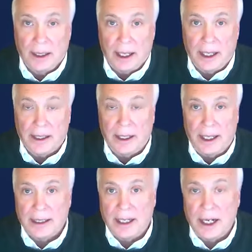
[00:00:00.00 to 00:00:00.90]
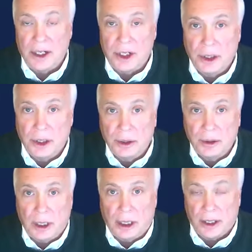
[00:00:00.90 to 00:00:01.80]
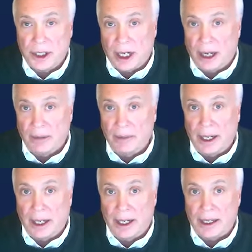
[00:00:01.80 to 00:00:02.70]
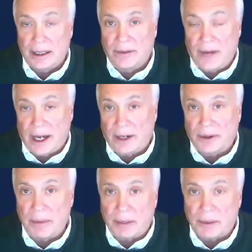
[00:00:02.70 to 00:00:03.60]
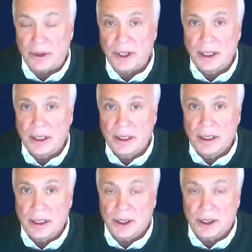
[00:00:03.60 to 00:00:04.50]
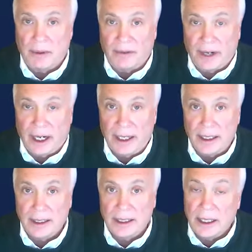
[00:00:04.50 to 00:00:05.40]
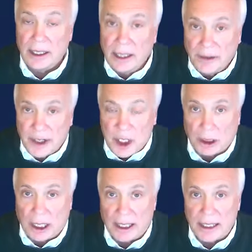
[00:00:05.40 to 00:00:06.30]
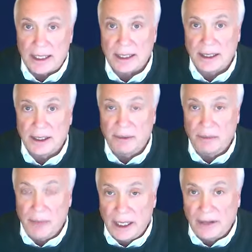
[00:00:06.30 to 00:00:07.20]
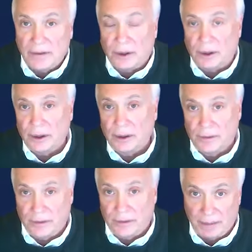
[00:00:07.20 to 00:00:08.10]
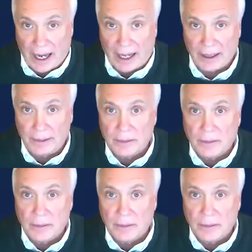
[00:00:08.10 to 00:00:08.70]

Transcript: At SNHU, our job as faculty members is to provide individualized, meaningful feedback.